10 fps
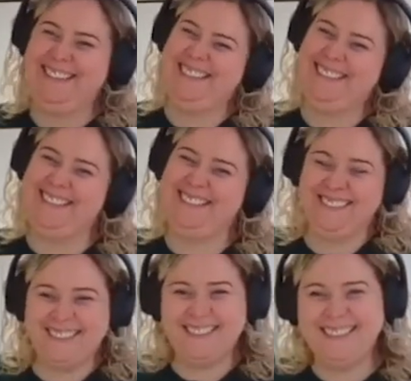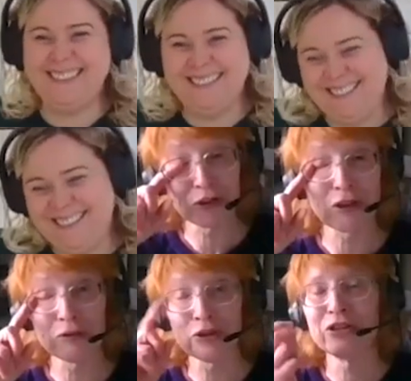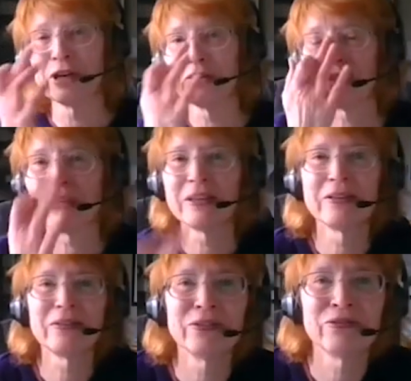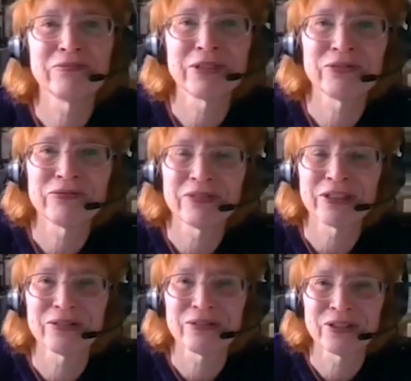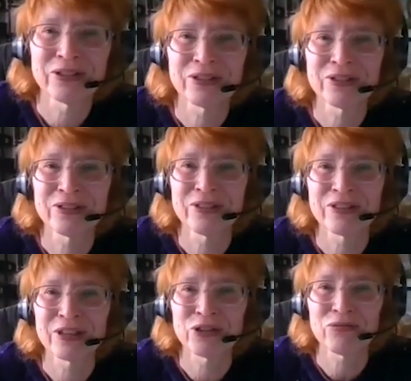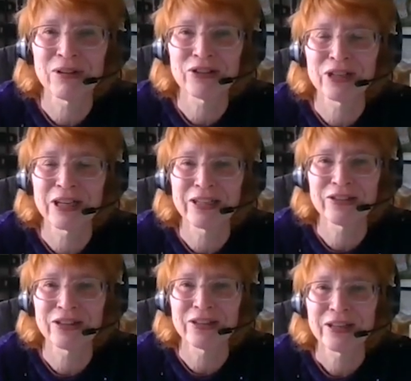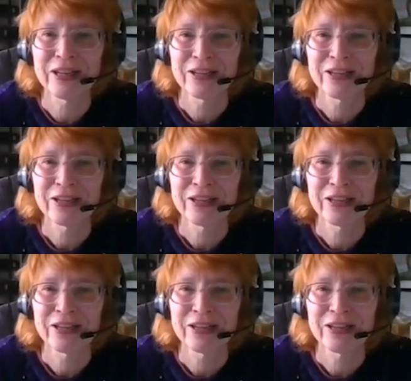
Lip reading: Yeah. I'm just noting you said it's resonated.